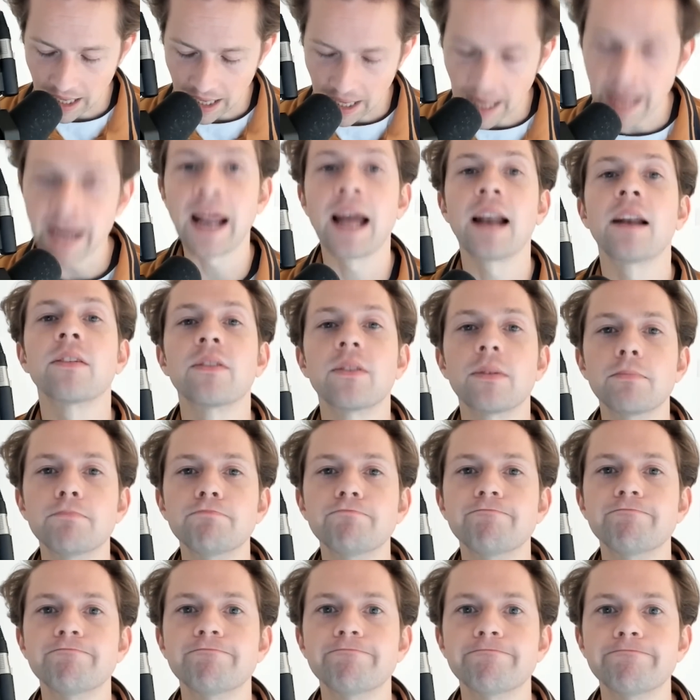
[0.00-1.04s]
and Alisson
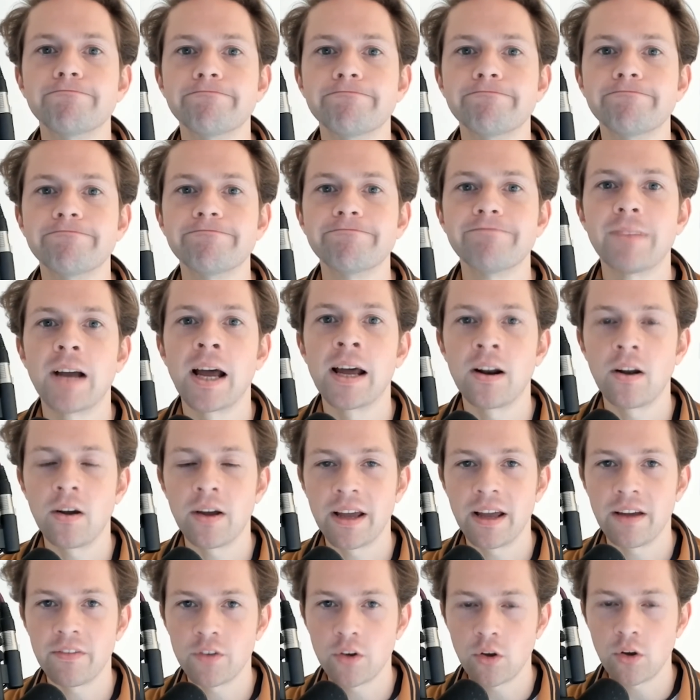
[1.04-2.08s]
and I
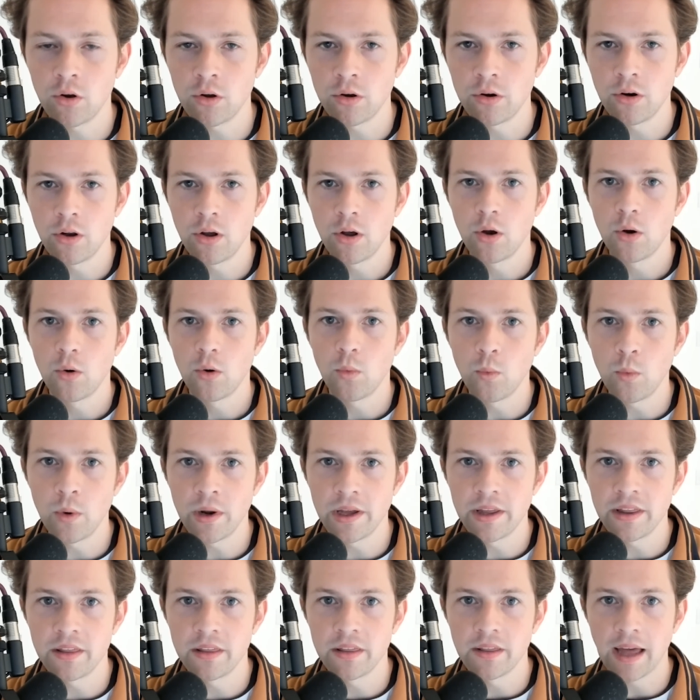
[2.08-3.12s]
have gone
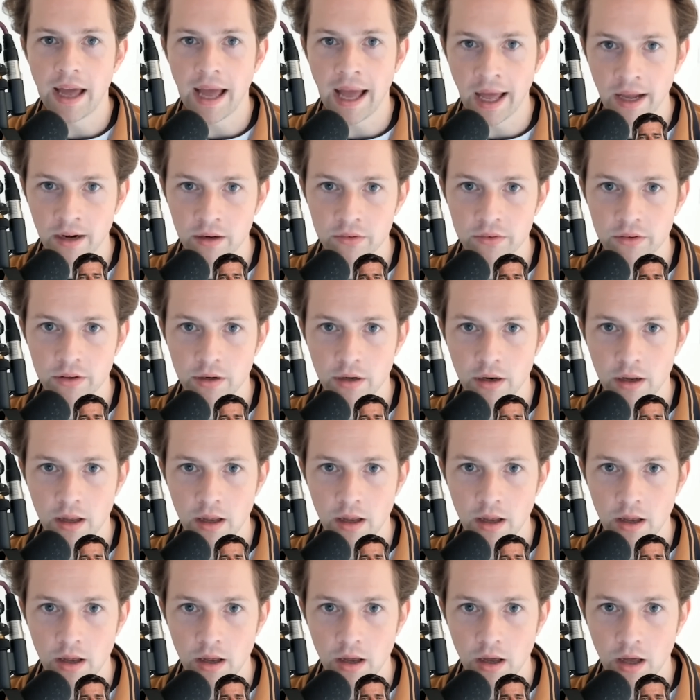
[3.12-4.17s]
with Alisson.
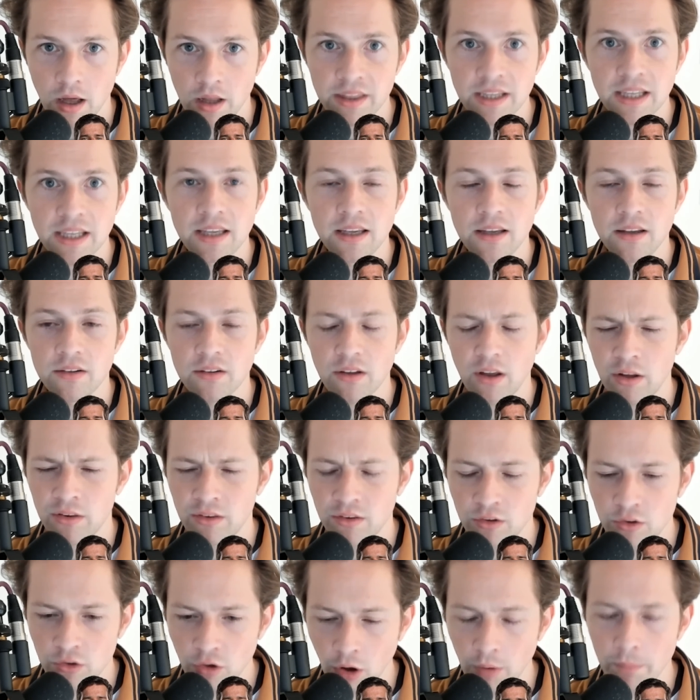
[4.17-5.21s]
I think he is a
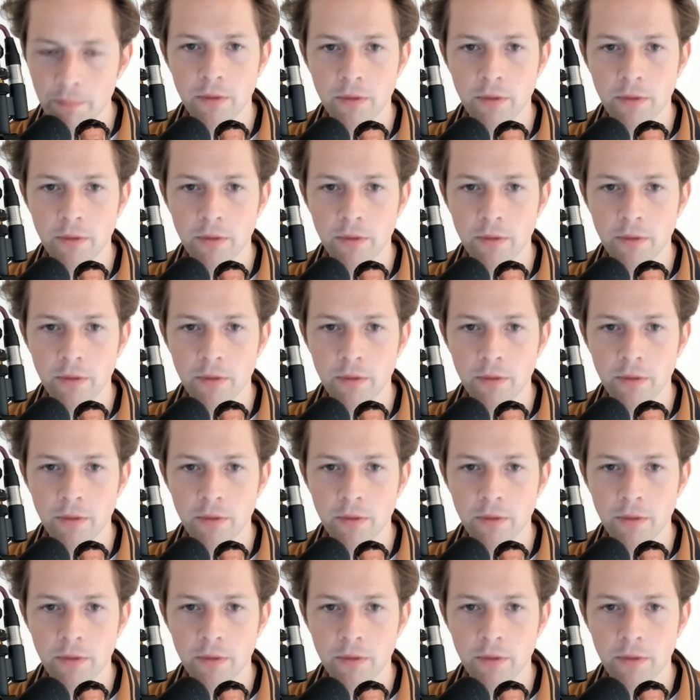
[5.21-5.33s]
top